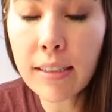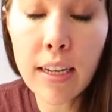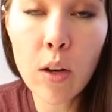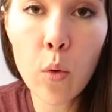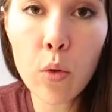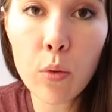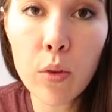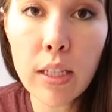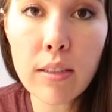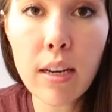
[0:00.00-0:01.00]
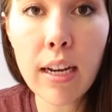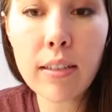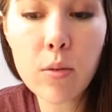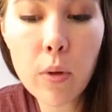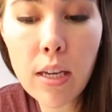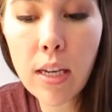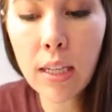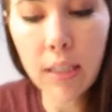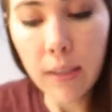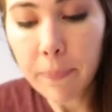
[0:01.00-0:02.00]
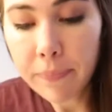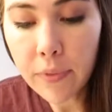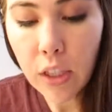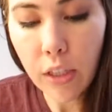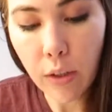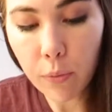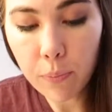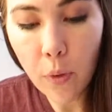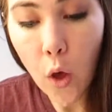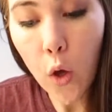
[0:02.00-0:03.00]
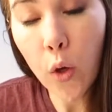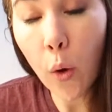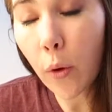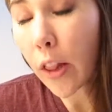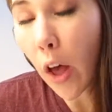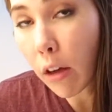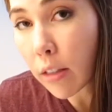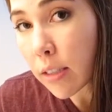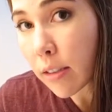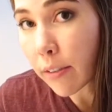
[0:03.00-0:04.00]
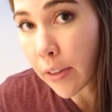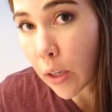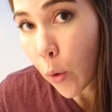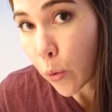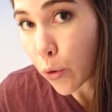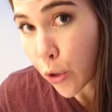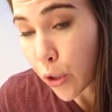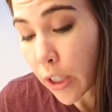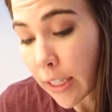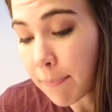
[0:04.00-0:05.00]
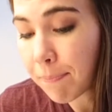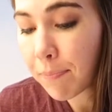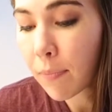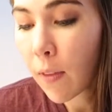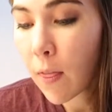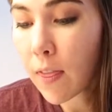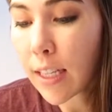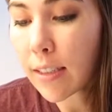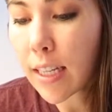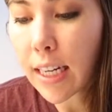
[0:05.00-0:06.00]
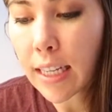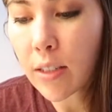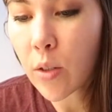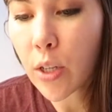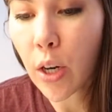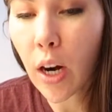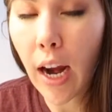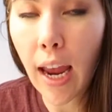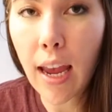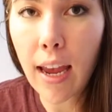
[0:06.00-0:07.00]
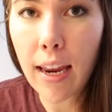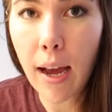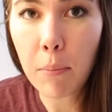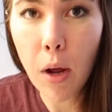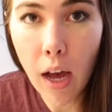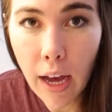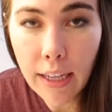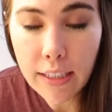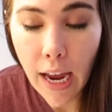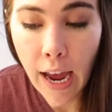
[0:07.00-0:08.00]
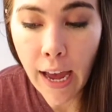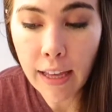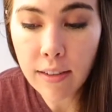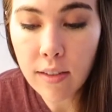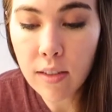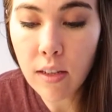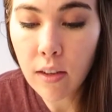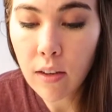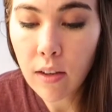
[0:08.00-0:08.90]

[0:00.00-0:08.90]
I go through this and as we, you know, go along this living whole journey, things get easier, and I'm not as,